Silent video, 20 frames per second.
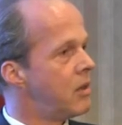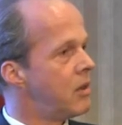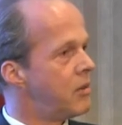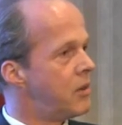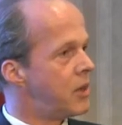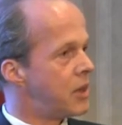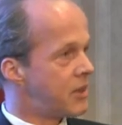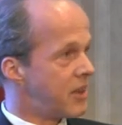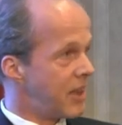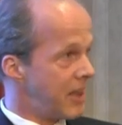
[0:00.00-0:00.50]

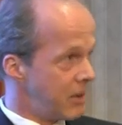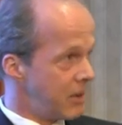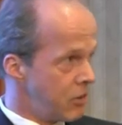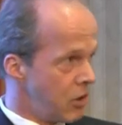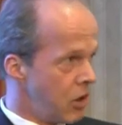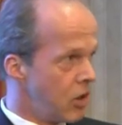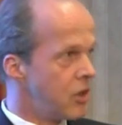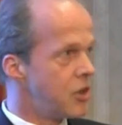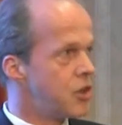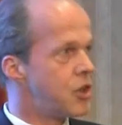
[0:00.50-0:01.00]
the
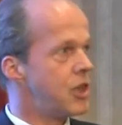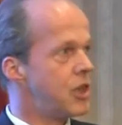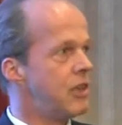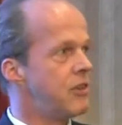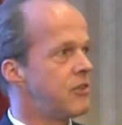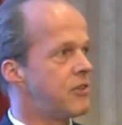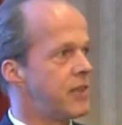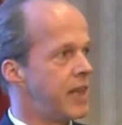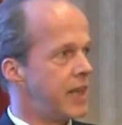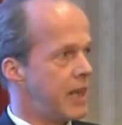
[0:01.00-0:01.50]

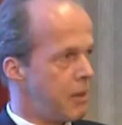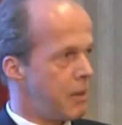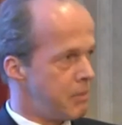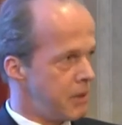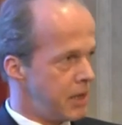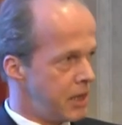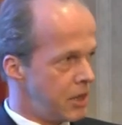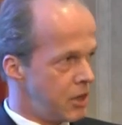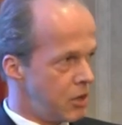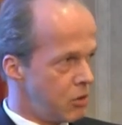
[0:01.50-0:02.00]
technologies that are
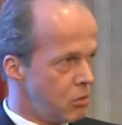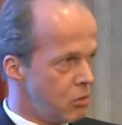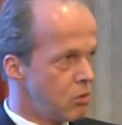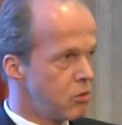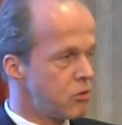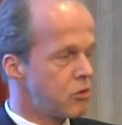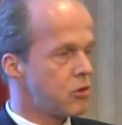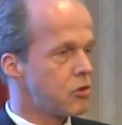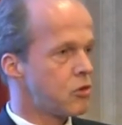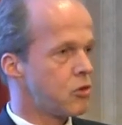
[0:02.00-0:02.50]
being
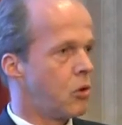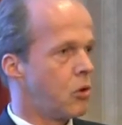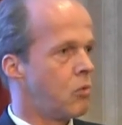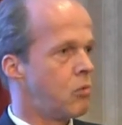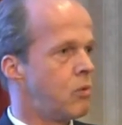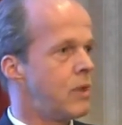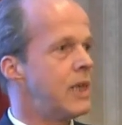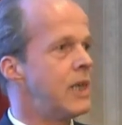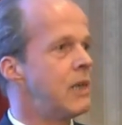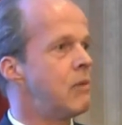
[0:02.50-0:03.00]
used, so
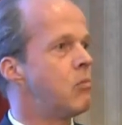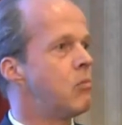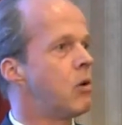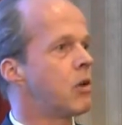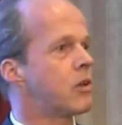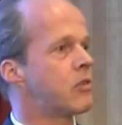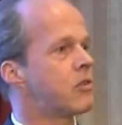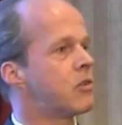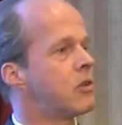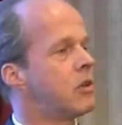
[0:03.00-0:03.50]
really
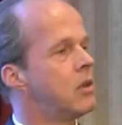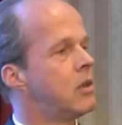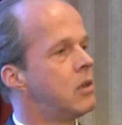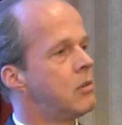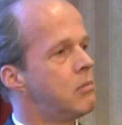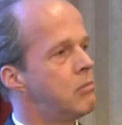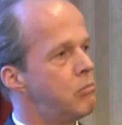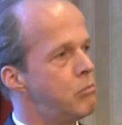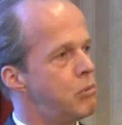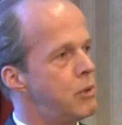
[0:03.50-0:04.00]
what
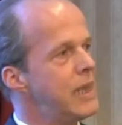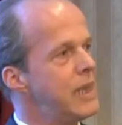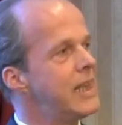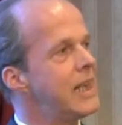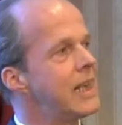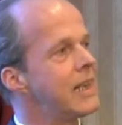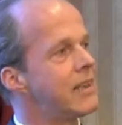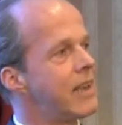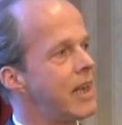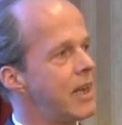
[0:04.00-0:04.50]

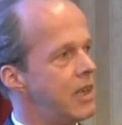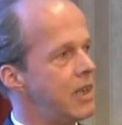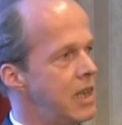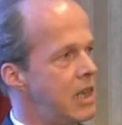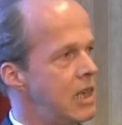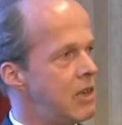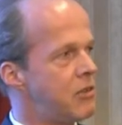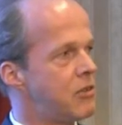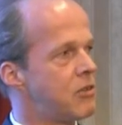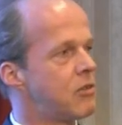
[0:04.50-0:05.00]
breeding
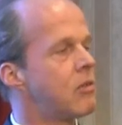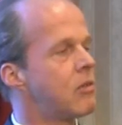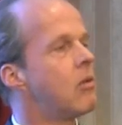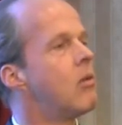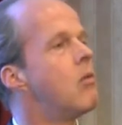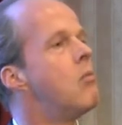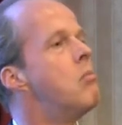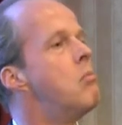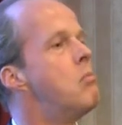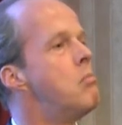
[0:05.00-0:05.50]
techniques
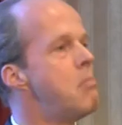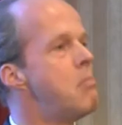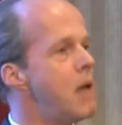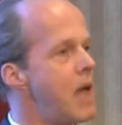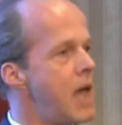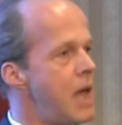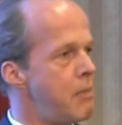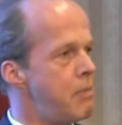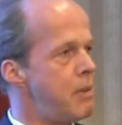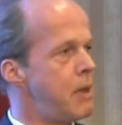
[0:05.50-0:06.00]

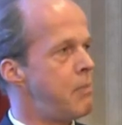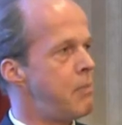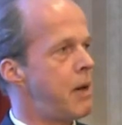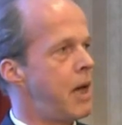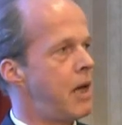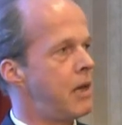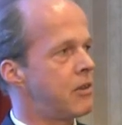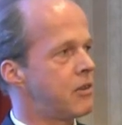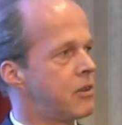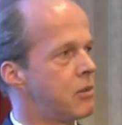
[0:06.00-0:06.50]
may be
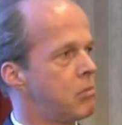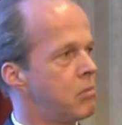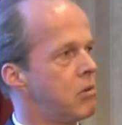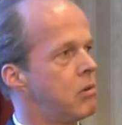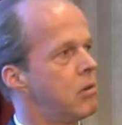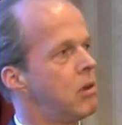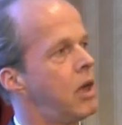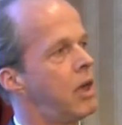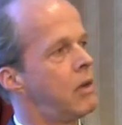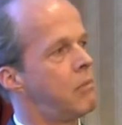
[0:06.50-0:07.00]

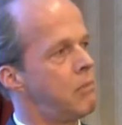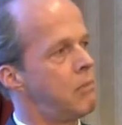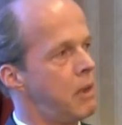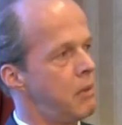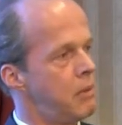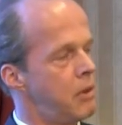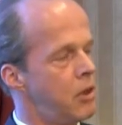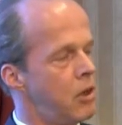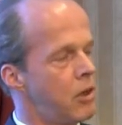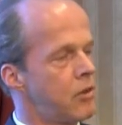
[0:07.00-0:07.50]
patentable and
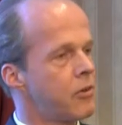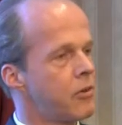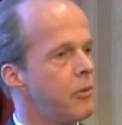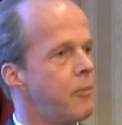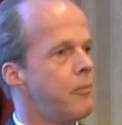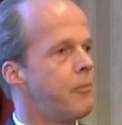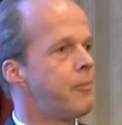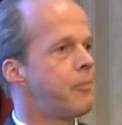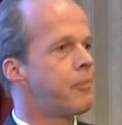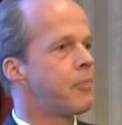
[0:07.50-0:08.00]
maybe not.
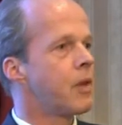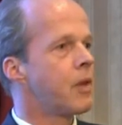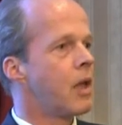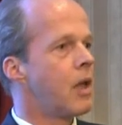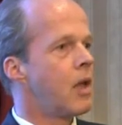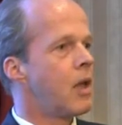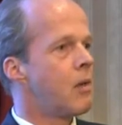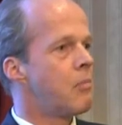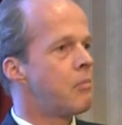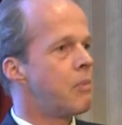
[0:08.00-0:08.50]

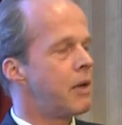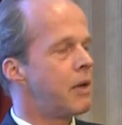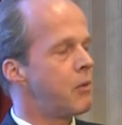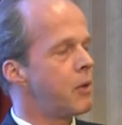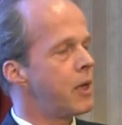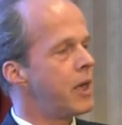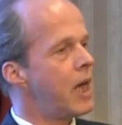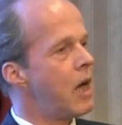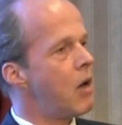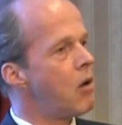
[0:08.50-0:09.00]
But
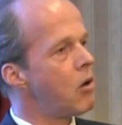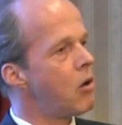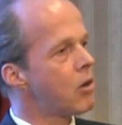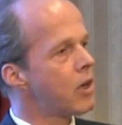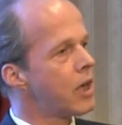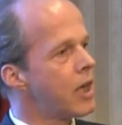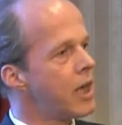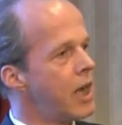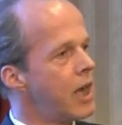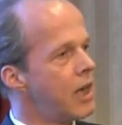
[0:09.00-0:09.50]
we are now
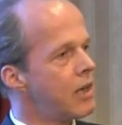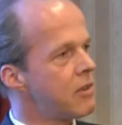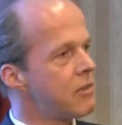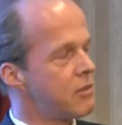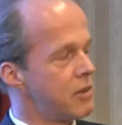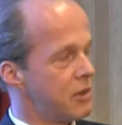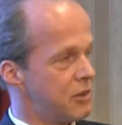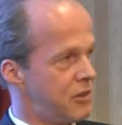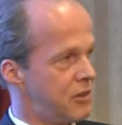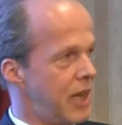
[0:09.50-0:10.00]
looking
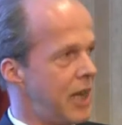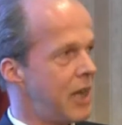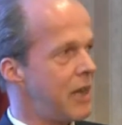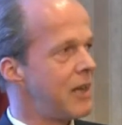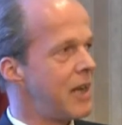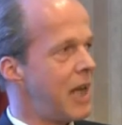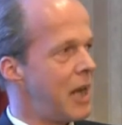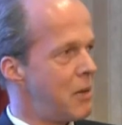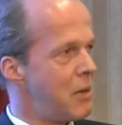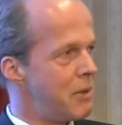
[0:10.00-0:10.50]
at the
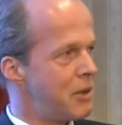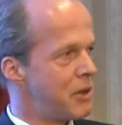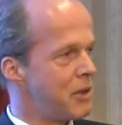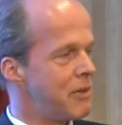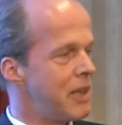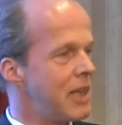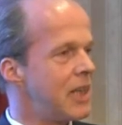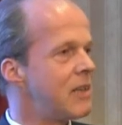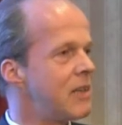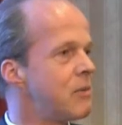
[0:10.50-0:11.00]
second element
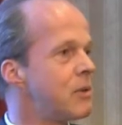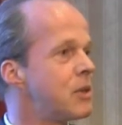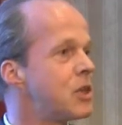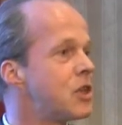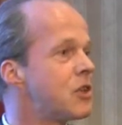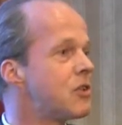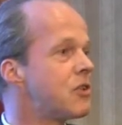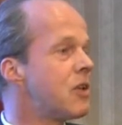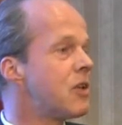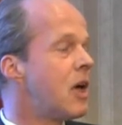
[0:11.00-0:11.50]
of that, and
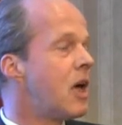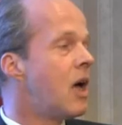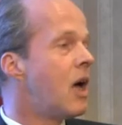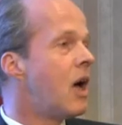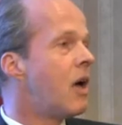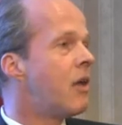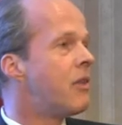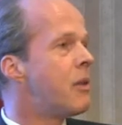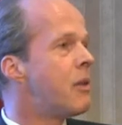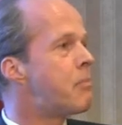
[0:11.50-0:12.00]
which is
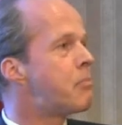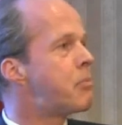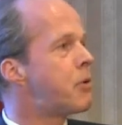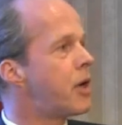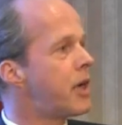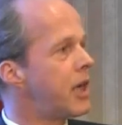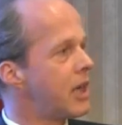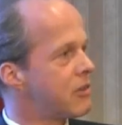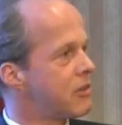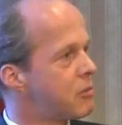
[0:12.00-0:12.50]
the
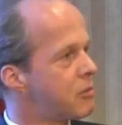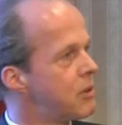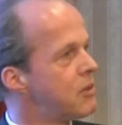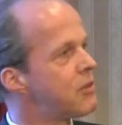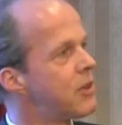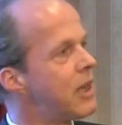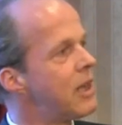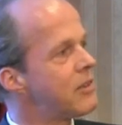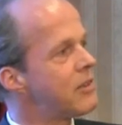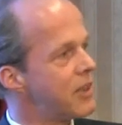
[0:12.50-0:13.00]
products
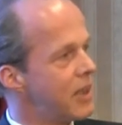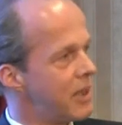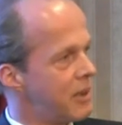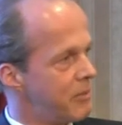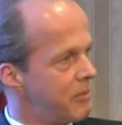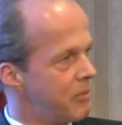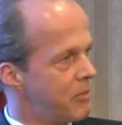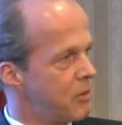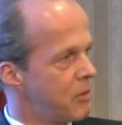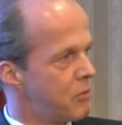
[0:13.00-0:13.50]

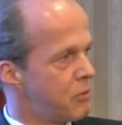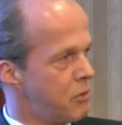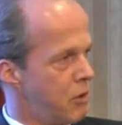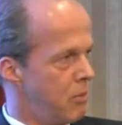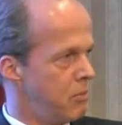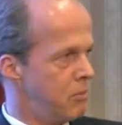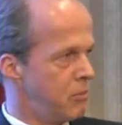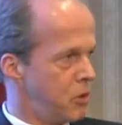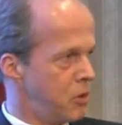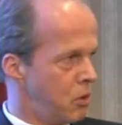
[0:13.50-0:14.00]
resulting
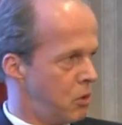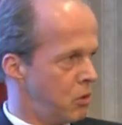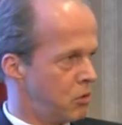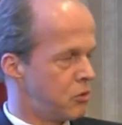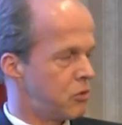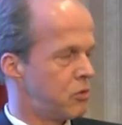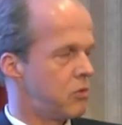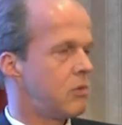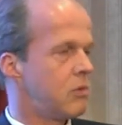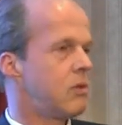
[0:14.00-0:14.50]
from
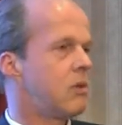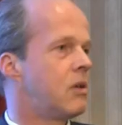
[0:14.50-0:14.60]
those